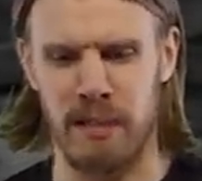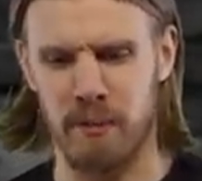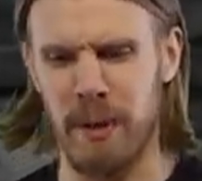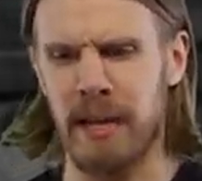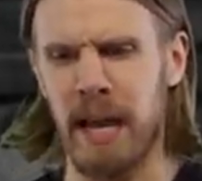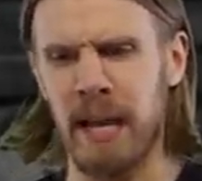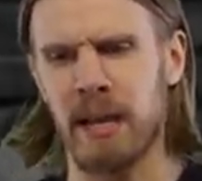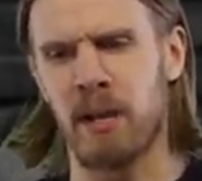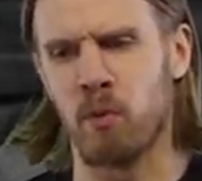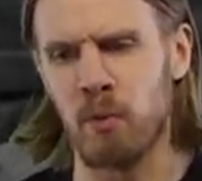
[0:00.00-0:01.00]
It's
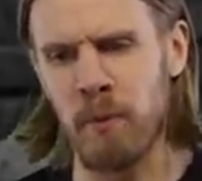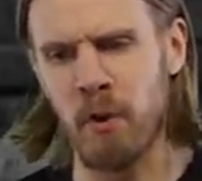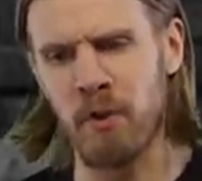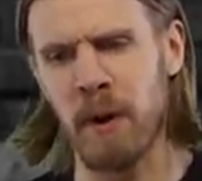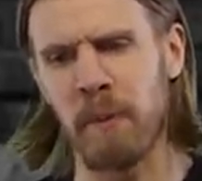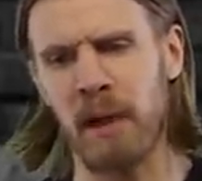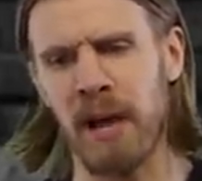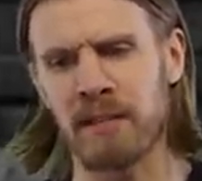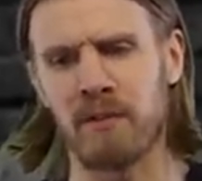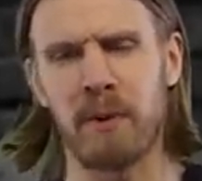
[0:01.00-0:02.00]
Midnight, Rebirth by
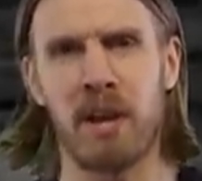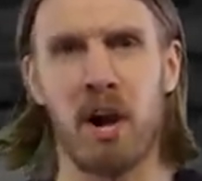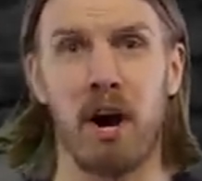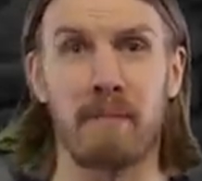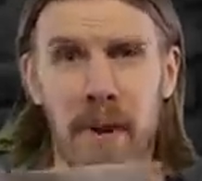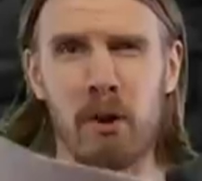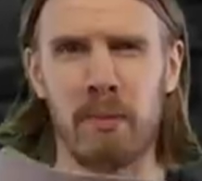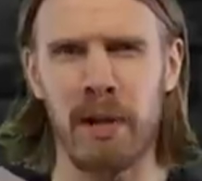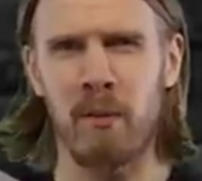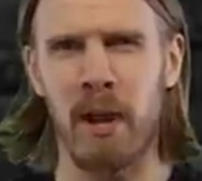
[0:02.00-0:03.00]
Blasphemy on Metal
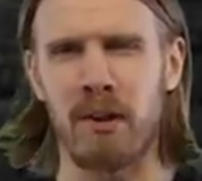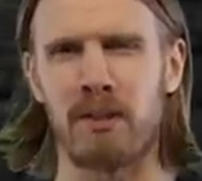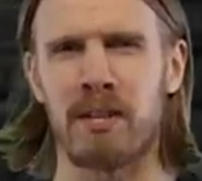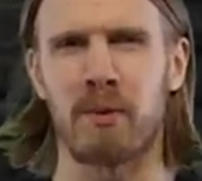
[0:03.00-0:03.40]
Blade Records.